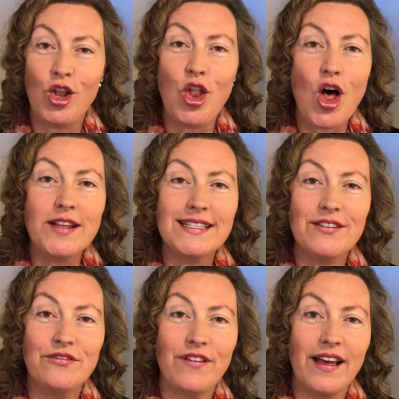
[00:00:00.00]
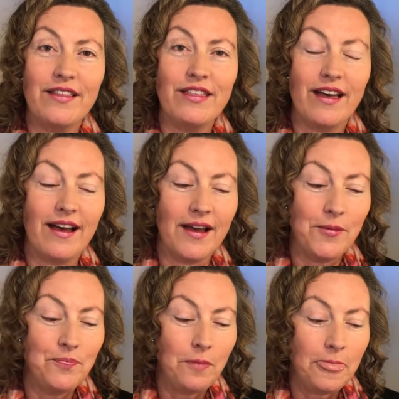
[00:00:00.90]
lots of other
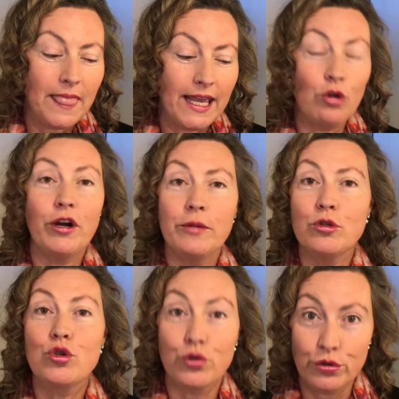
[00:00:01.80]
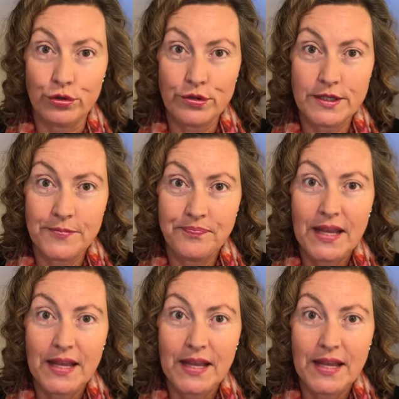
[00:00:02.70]
incredible truths.